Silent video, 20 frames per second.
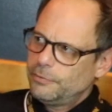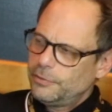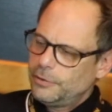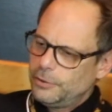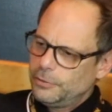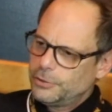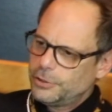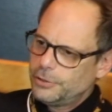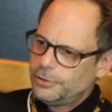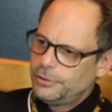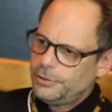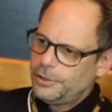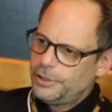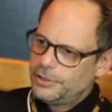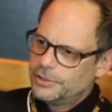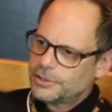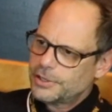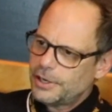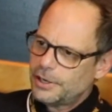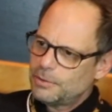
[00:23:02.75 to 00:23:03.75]
future
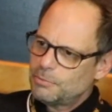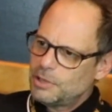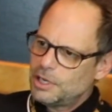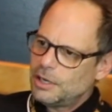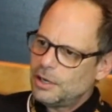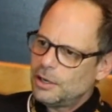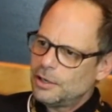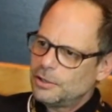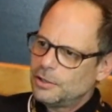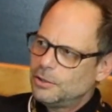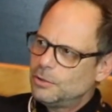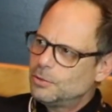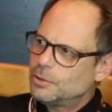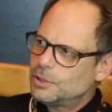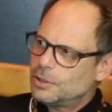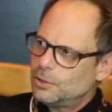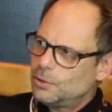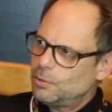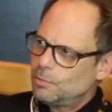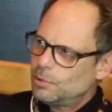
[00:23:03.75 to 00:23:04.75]
is going to be on
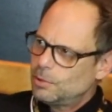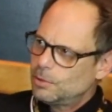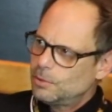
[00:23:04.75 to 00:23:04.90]
YouTube.